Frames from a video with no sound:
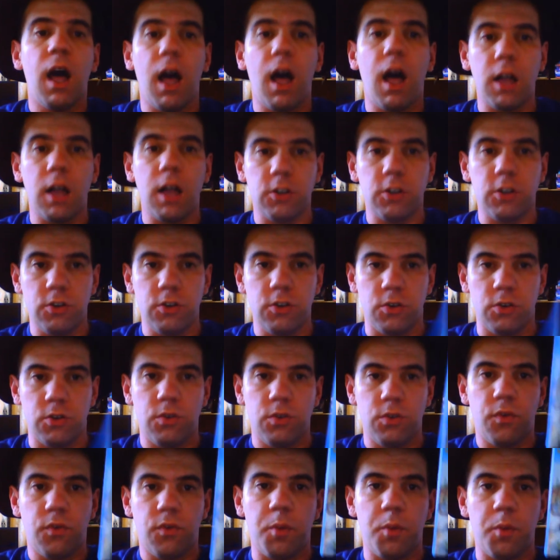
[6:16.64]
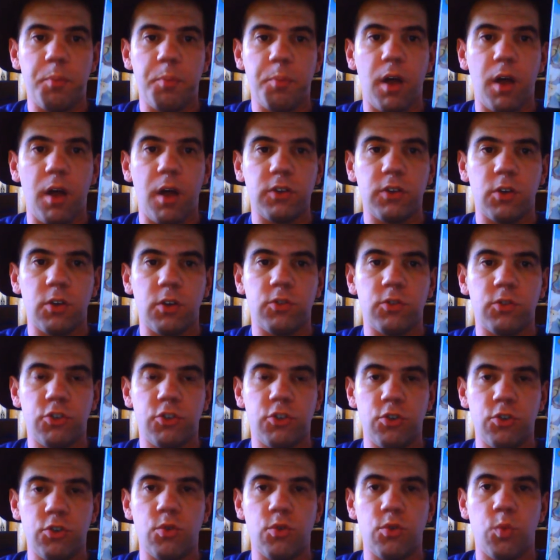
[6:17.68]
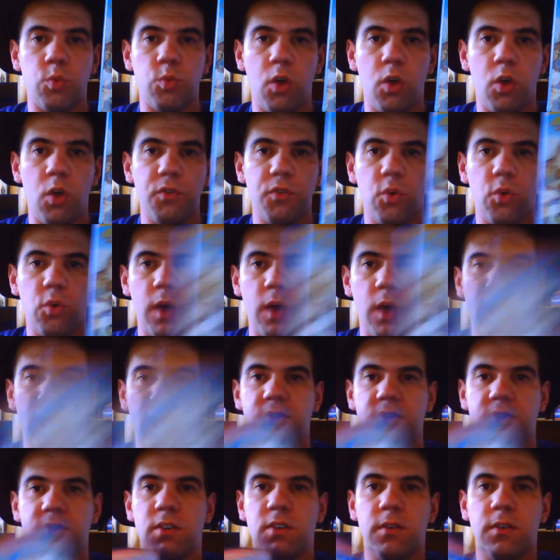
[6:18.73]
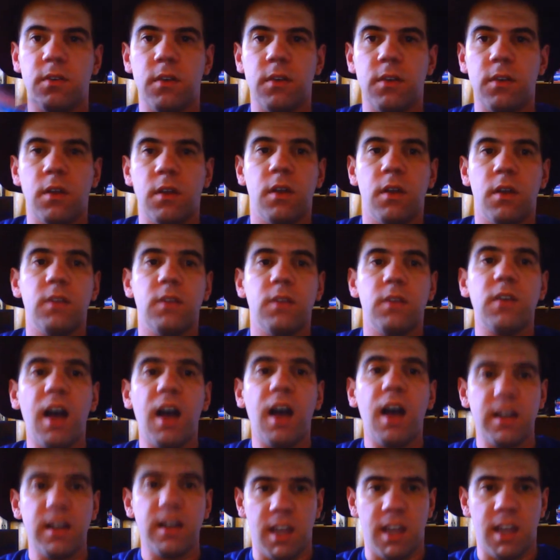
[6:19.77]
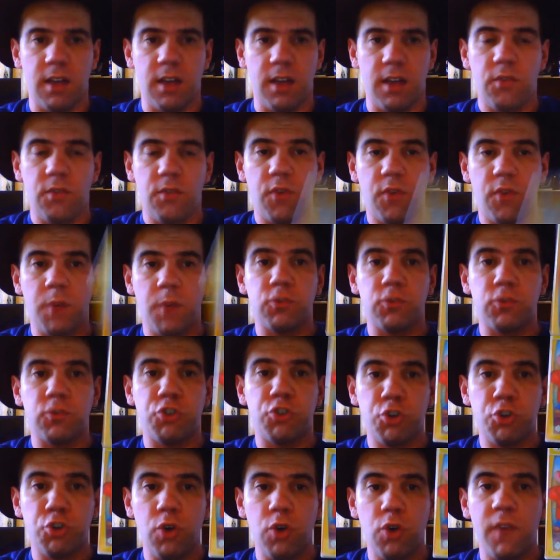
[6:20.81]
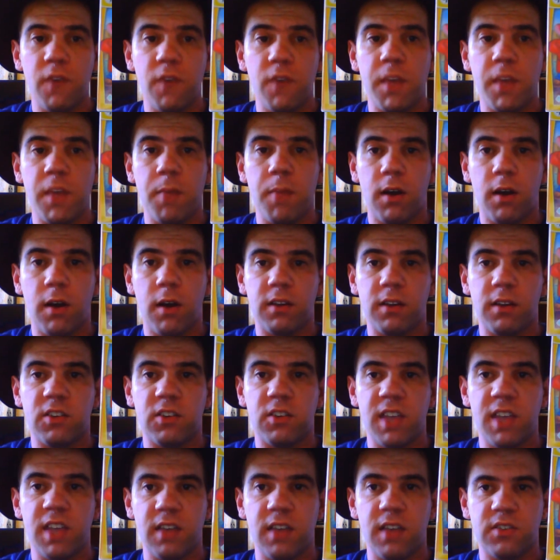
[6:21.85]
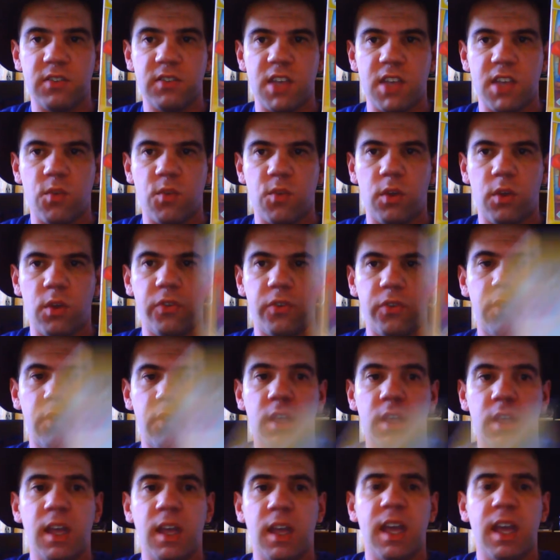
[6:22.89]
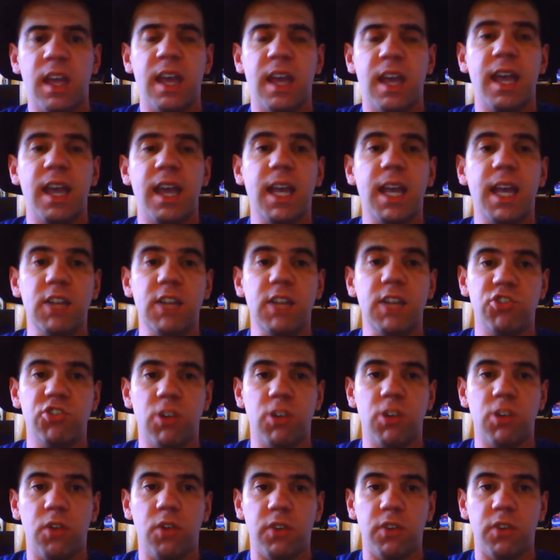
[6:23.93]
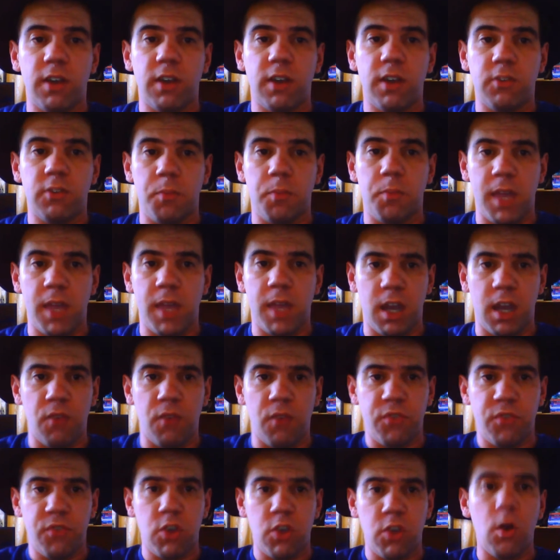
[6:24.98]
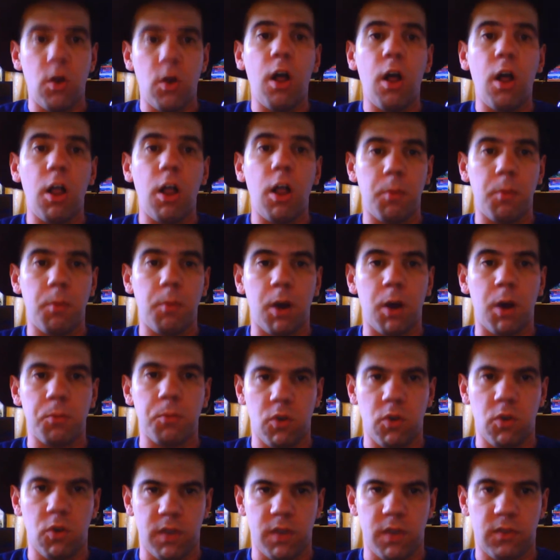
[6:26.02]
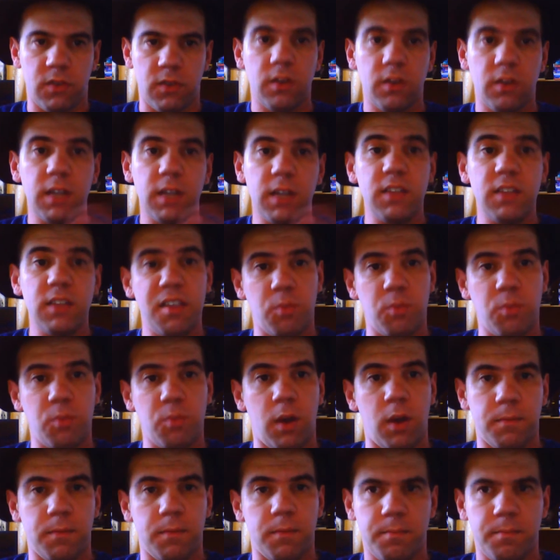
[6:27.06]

Aleu from Balto 2 Wolf Quest, Tanya from two of the American Tail sequels, and she also got to be in a few Hallmark movies, like this one.